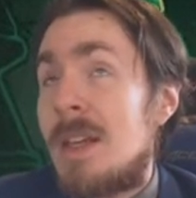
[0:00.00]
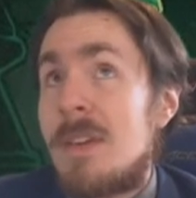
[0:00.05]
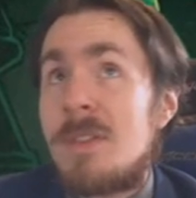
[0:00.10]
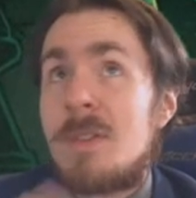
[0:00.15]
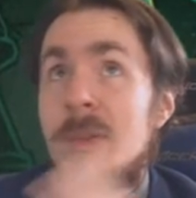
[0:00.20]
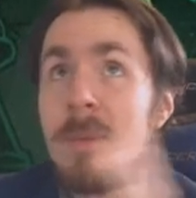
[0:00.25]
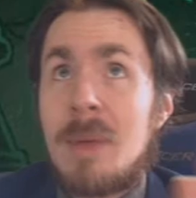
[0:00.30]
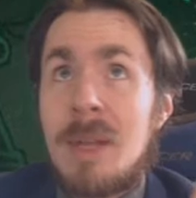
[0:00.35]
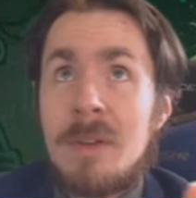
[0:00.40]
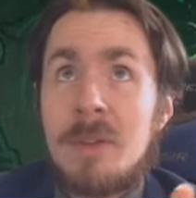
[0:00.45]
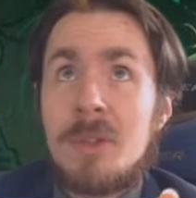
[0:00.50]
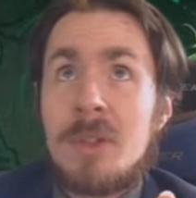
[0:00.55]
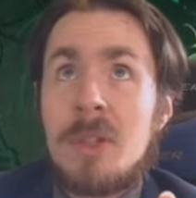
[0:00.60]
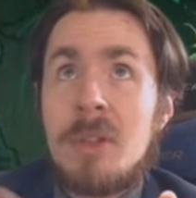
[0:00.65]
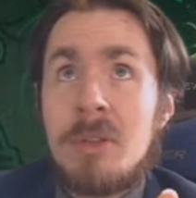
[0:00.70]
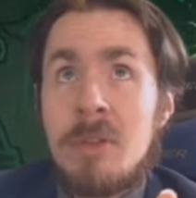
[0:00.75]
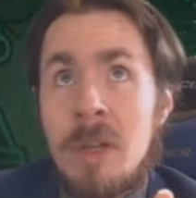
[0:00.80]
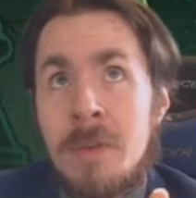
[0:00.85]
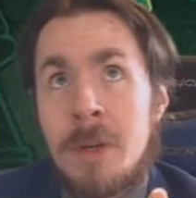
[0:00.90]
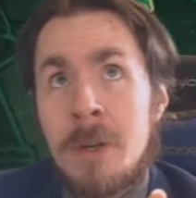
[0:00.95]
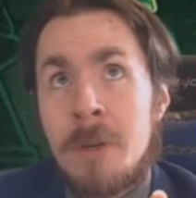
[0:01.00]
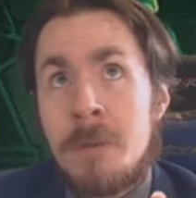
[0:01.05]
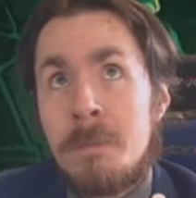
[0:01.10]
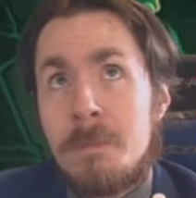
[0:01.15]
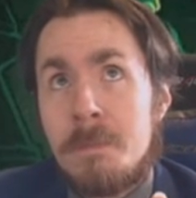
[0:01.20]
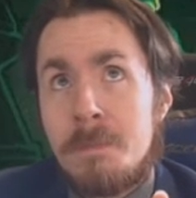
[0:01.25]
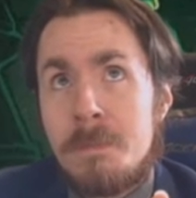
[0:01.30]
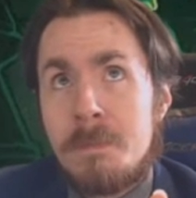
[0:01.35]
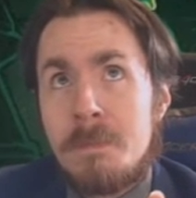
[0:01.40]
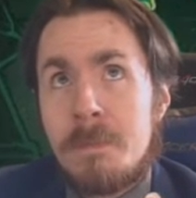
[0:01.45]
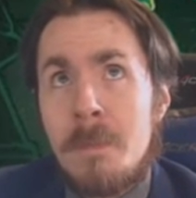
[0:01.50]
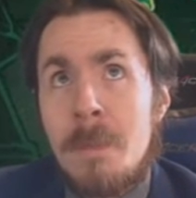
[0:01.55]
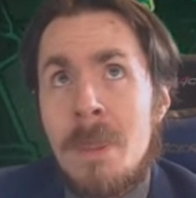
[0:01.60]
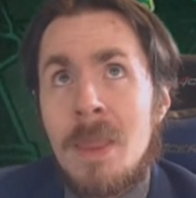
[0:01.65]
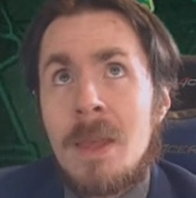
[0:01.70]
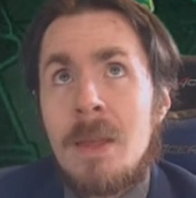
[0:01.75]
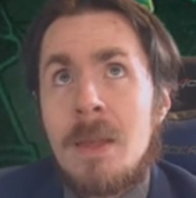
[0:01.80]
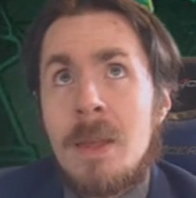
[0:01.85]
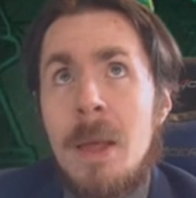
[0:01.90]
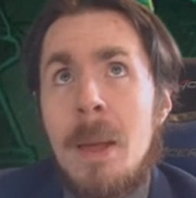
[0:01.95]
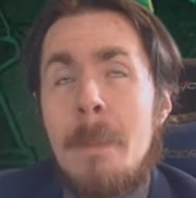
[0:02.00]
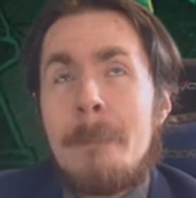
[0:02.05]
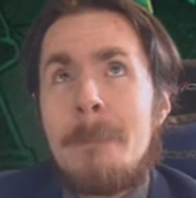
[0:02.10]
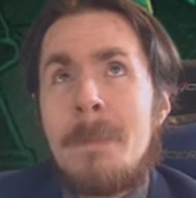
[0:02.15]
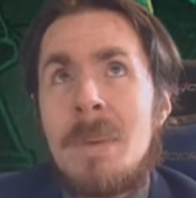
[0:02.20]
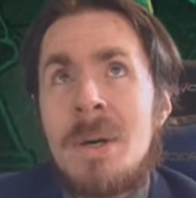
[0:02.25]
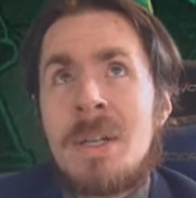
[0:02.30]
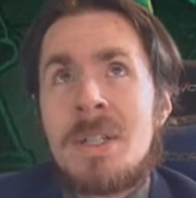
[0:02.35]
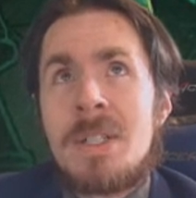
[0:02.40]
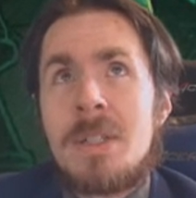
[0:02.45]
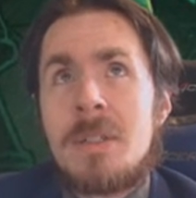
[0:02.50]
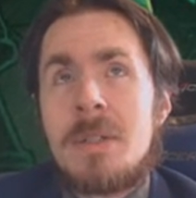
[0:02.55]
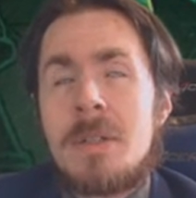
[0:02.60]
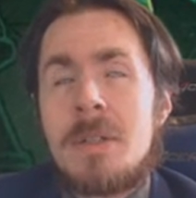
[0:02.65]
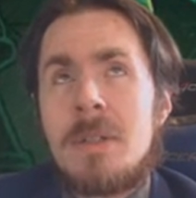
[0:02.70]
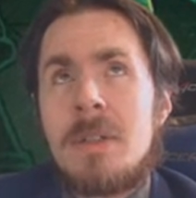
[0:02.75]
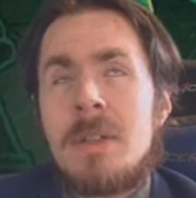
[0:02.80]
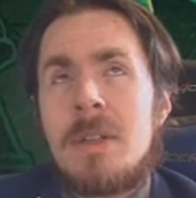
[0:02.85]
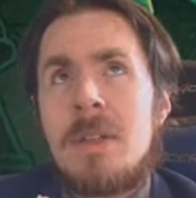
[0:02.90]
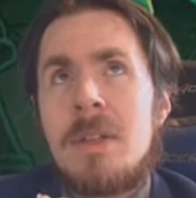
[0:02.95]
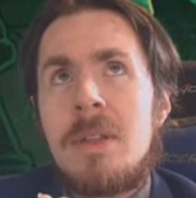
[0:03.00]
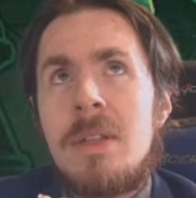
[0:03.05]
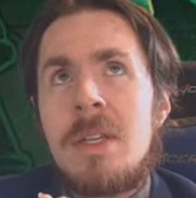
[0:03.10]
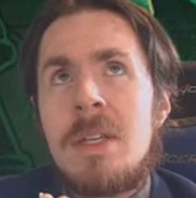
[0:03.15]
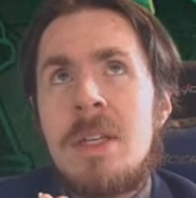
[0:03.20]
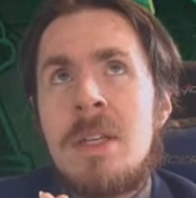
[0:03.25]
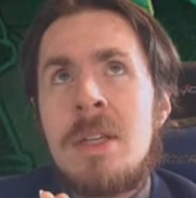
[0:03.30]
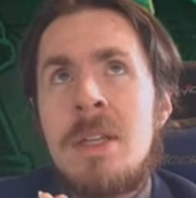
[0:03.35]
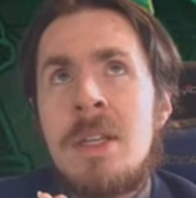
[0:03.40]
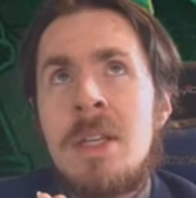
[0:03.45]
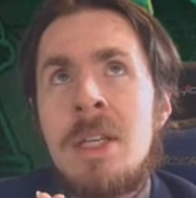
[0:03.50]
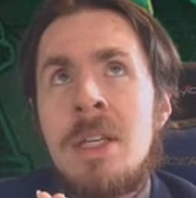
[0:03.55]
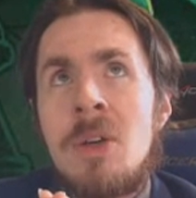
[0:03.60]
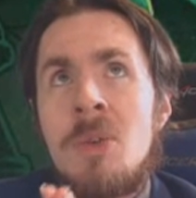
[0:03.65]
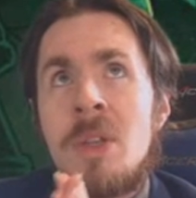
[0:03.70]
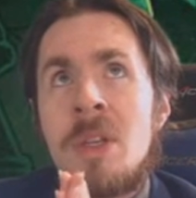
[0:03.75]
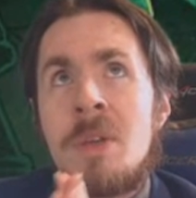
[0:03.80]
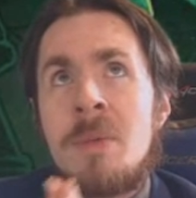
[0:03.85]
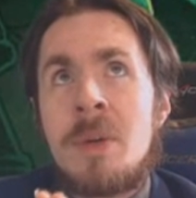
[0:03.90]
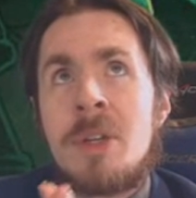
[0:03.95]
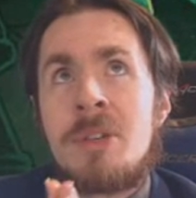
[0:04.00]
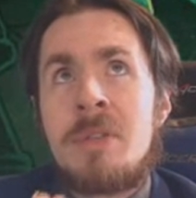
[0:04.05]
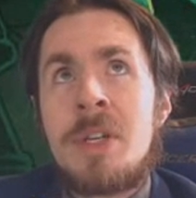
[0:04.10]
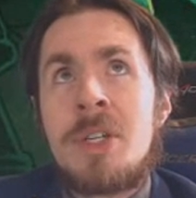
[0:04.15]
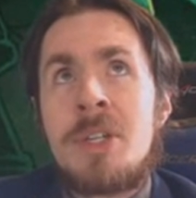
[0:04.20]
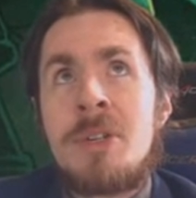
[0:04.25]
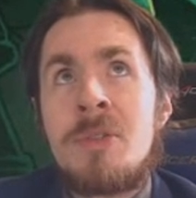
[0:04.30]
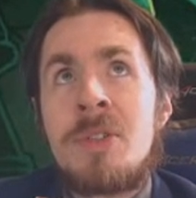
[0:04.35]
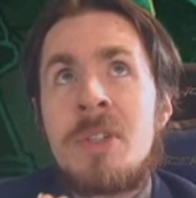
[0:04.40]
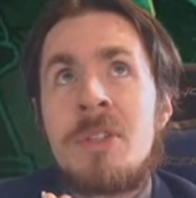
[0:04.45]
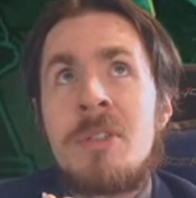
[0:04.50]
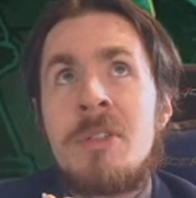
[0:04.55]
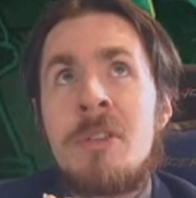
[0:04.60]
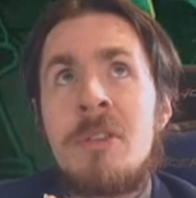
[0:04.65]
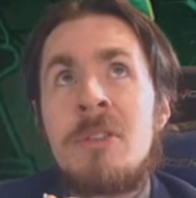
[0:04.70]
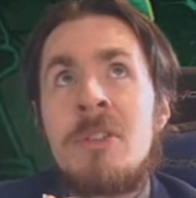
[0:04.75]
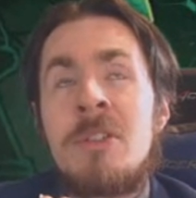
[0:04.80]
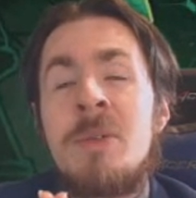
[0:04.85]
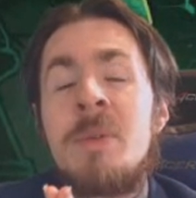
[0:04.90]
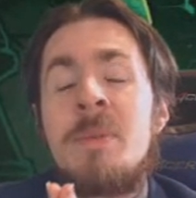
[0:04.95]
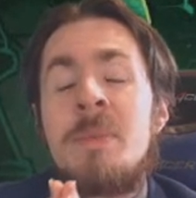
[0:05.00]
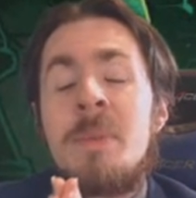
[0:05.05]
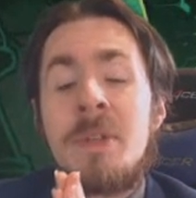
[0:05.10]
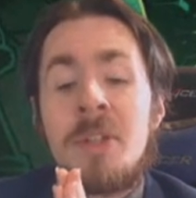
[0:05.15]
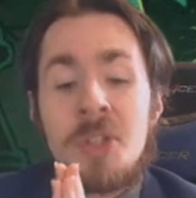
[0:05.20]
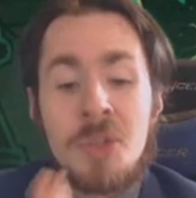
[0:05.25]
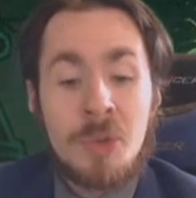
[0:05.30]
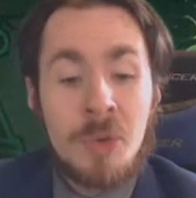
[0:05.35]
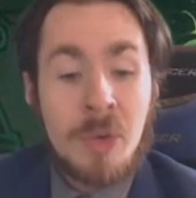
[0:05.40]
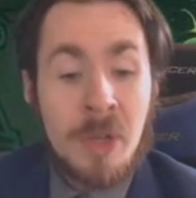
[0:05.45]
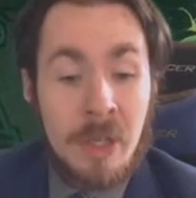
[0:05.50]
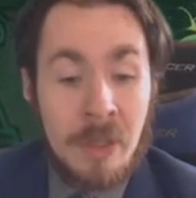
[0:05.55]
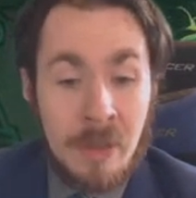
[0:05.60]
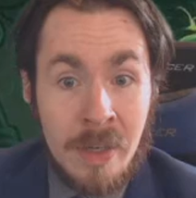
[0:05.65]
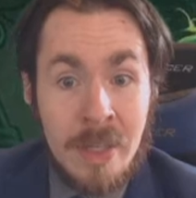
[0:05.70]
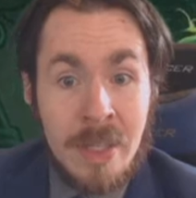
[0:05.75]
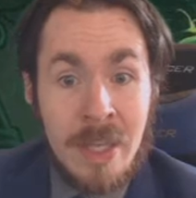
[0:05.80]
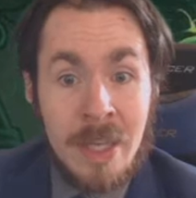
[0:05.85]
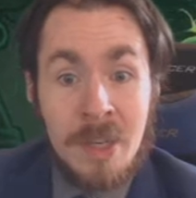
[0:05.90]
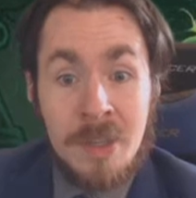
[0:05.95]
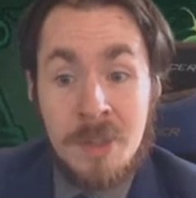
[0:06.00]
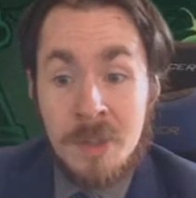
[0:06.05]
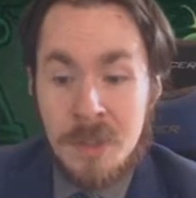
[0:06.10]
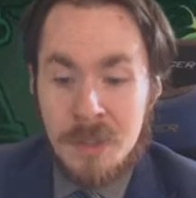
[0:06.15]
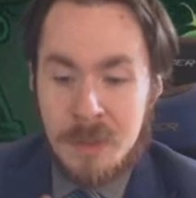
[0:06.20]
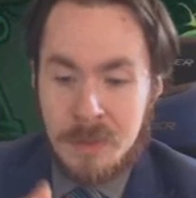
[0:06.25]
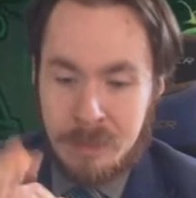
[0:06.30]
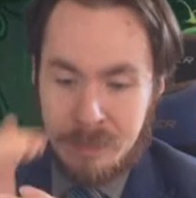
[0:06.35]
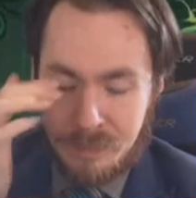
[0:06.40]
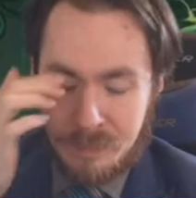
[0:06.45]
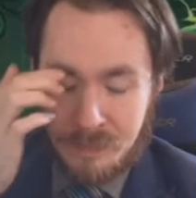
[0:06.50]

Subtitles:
the battlefield to the graveyard. But the only one creature is considered to have been destroyed in that instance.